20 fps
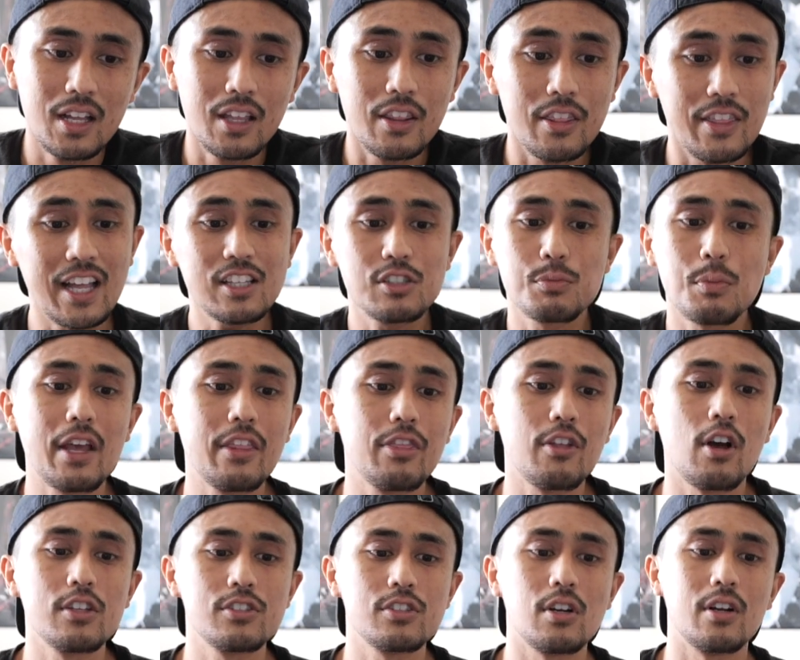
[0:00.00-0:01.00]
that's my
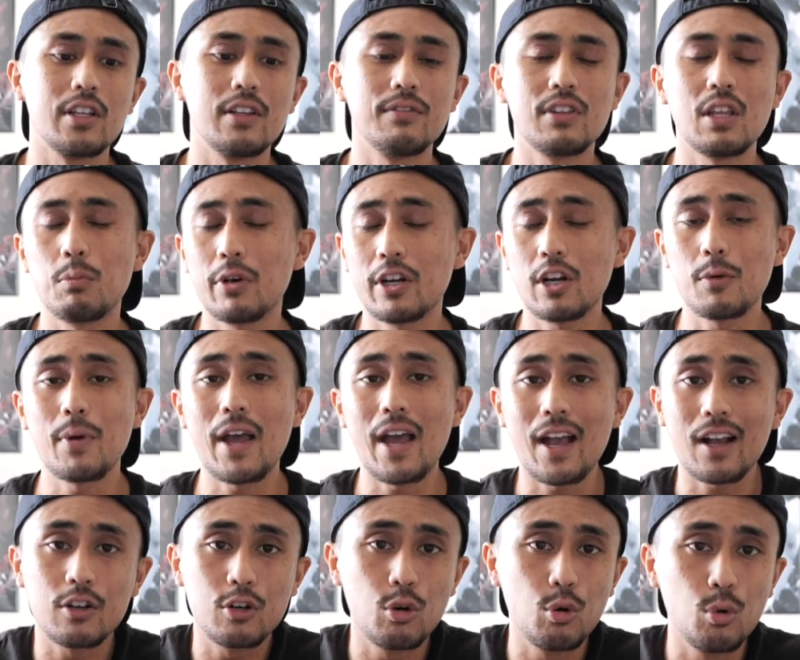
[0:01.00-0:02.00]
thoughts on it. They bring her
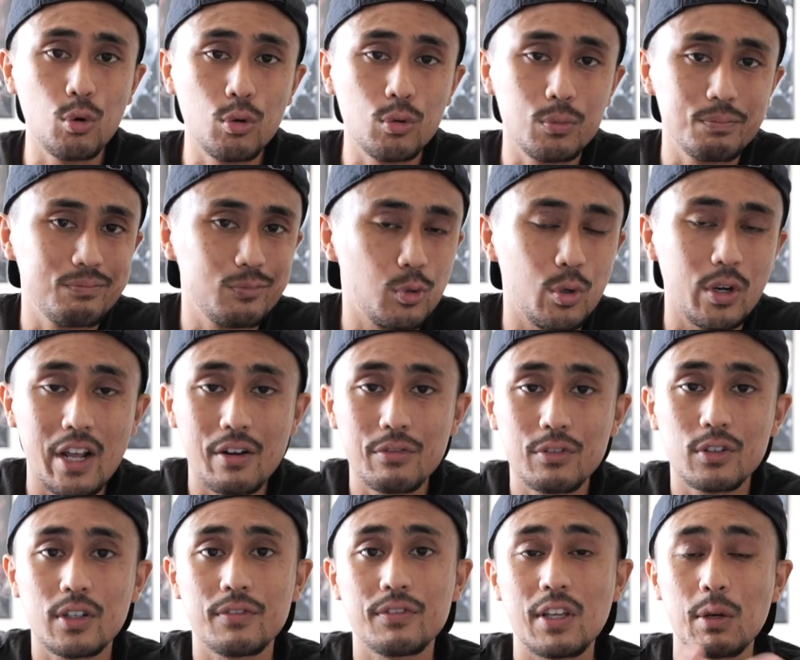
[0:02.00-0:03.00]
back, cool,
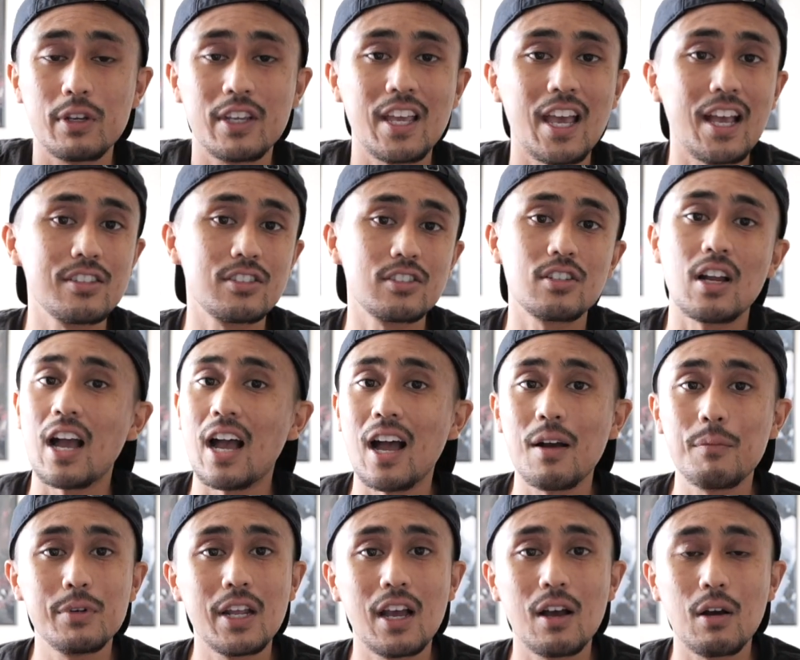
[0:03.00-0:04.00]
whatever. If they recast her,
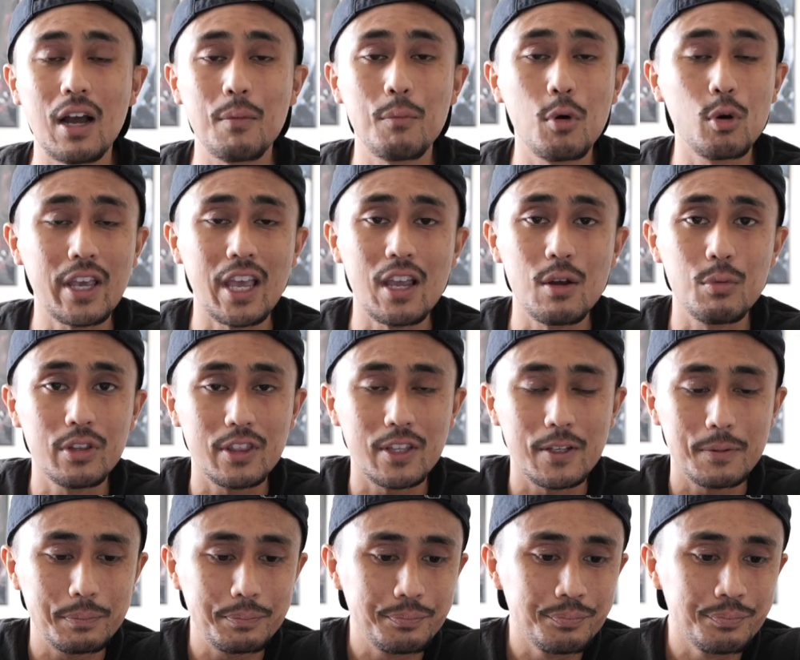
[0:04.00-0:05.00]
I'm down. I'm okay with
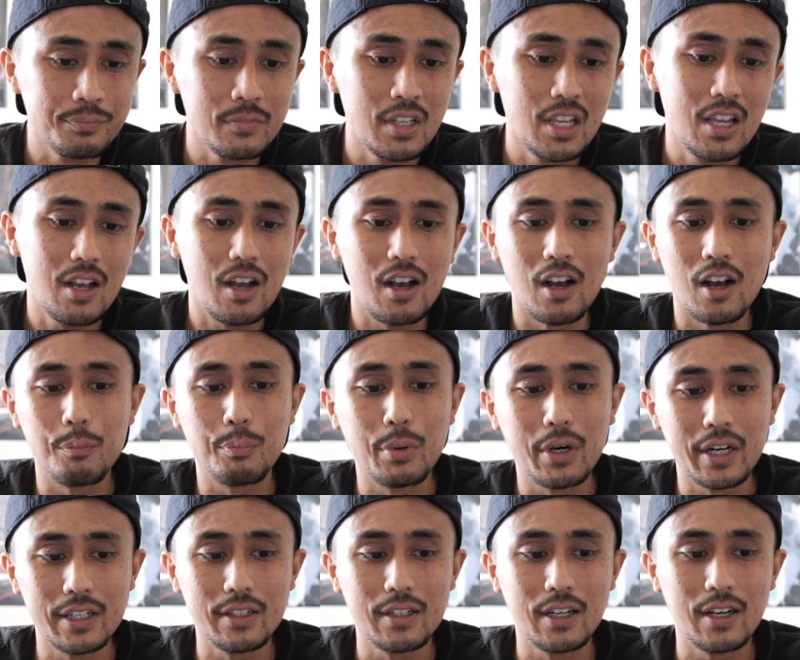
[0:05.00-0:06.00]
it.
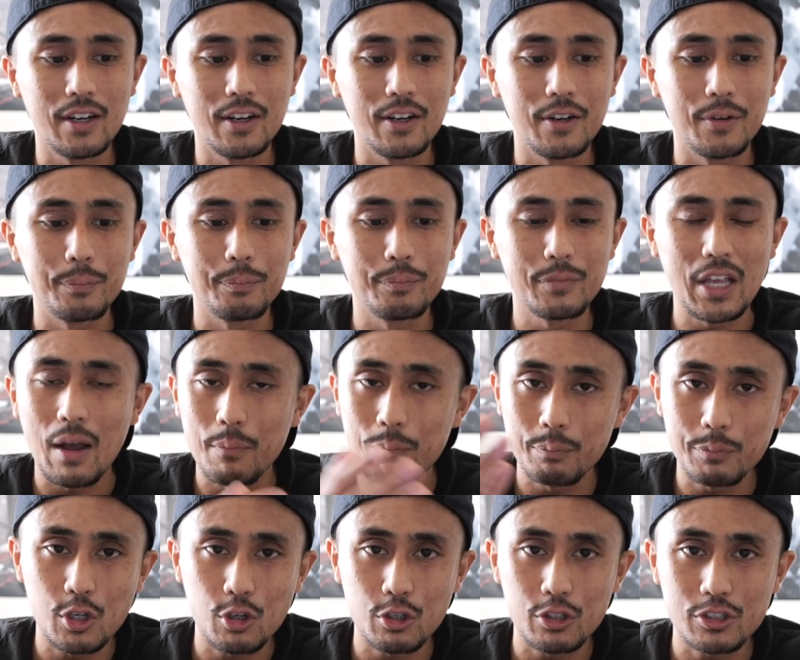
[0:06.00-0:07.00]
I'm
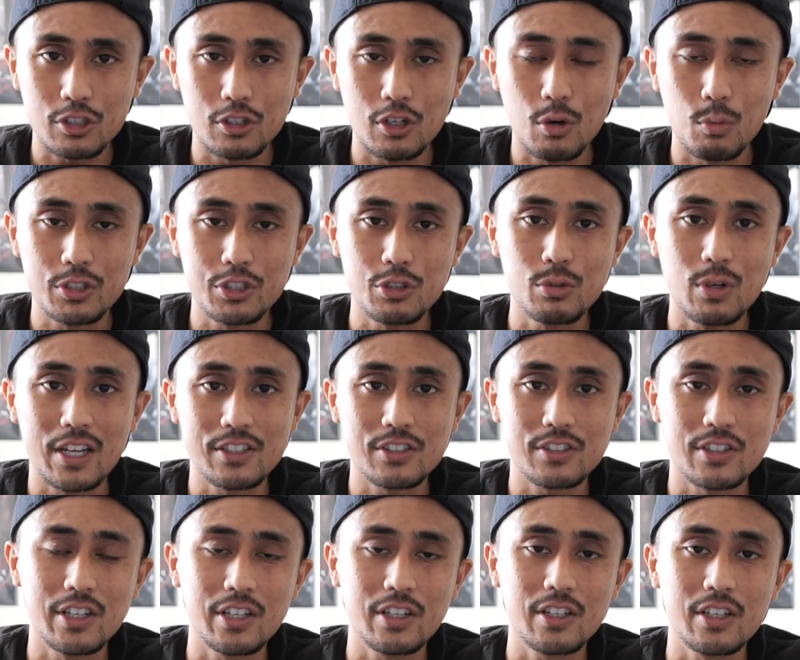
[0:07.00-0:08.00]
curious to know what you guys
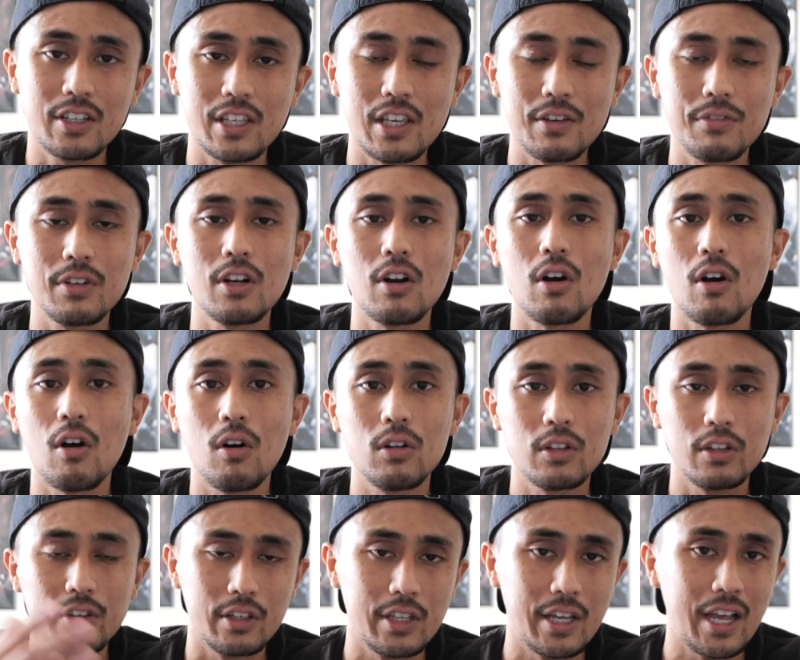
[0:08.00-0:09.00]
think, given all
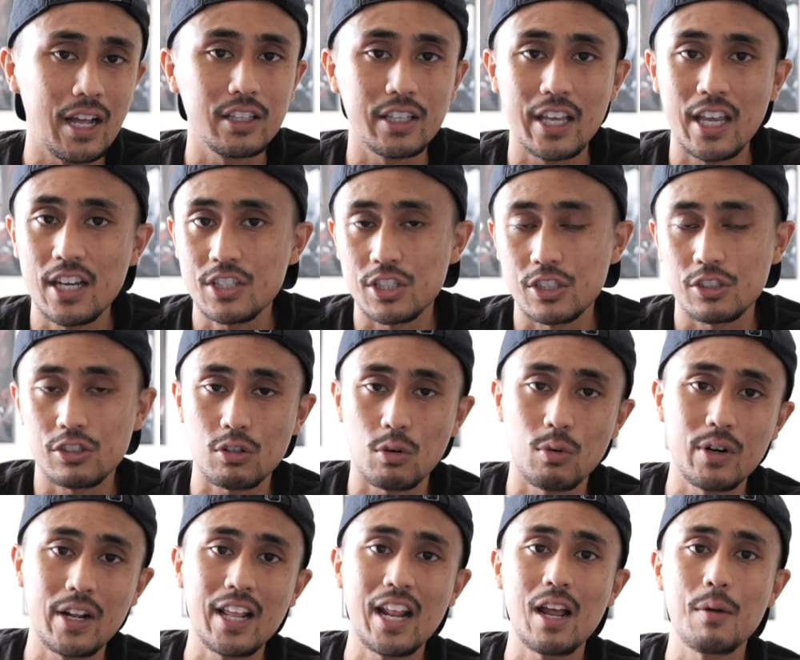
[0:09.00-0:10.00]
of the allegations
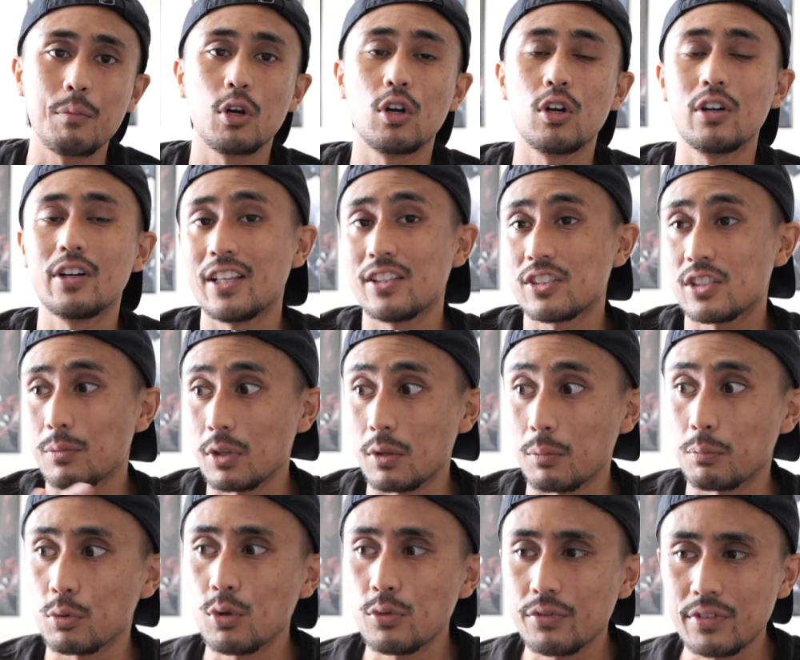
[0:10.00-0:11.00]
thrown at Amber Heard and some of the
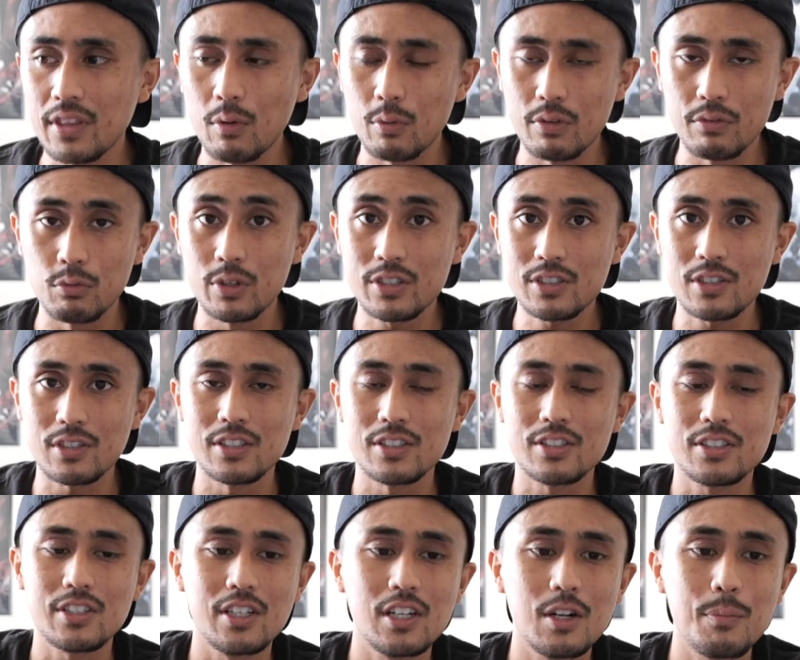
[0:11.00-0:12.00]
proof that we've recently
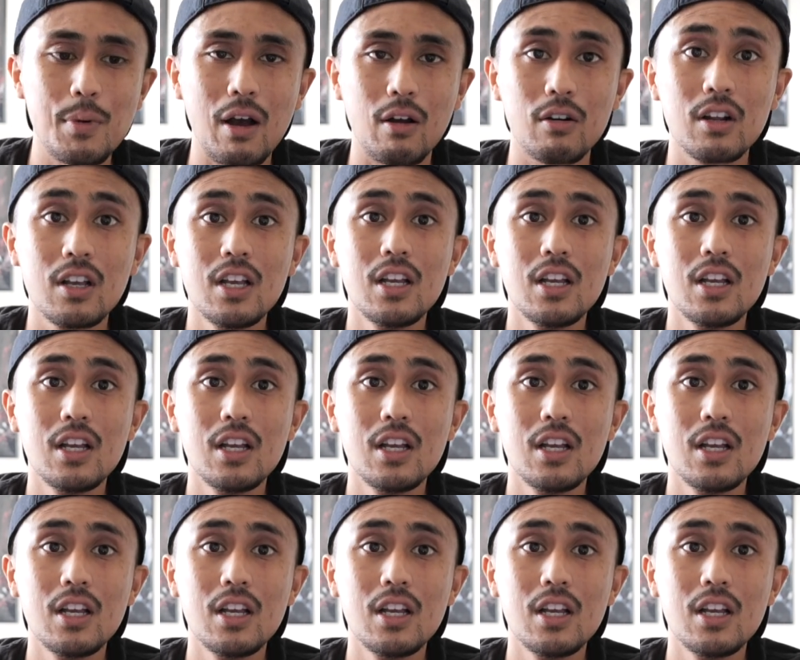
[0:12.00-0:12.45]
seen about